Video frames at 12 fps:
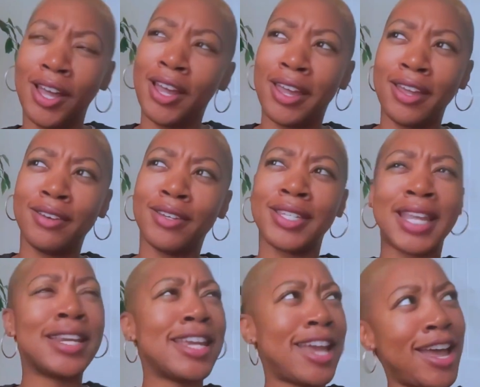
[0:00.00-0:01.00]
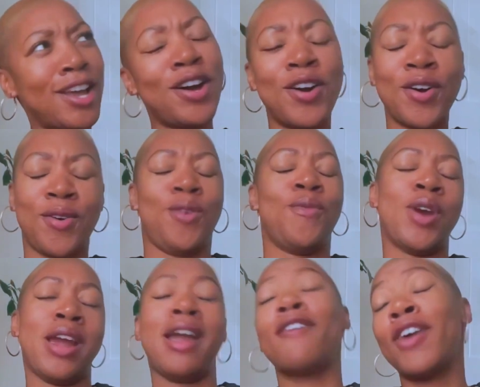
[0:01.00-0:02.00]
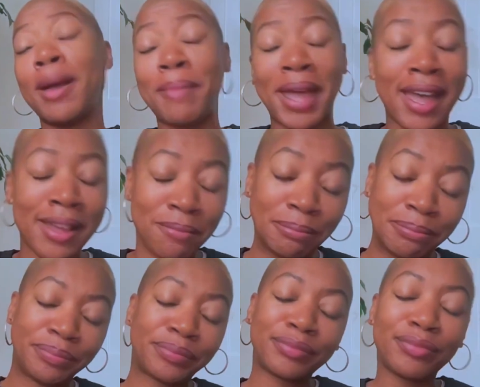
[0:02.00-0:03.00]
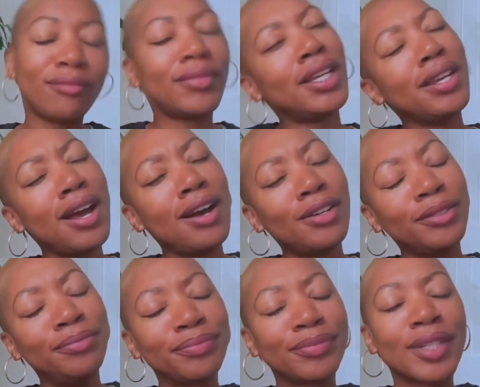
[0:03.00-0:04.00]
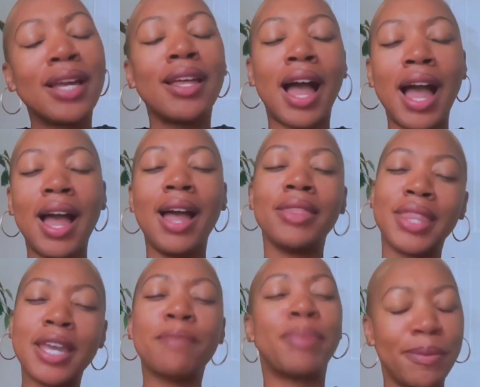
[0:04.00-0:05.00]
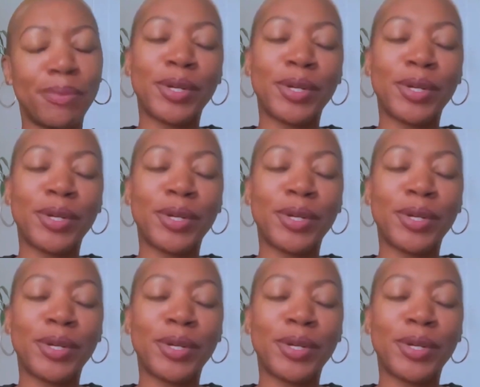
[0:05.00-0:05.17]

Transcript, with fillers: in San Diego or wherever I'm at. Yeah. Well, I think people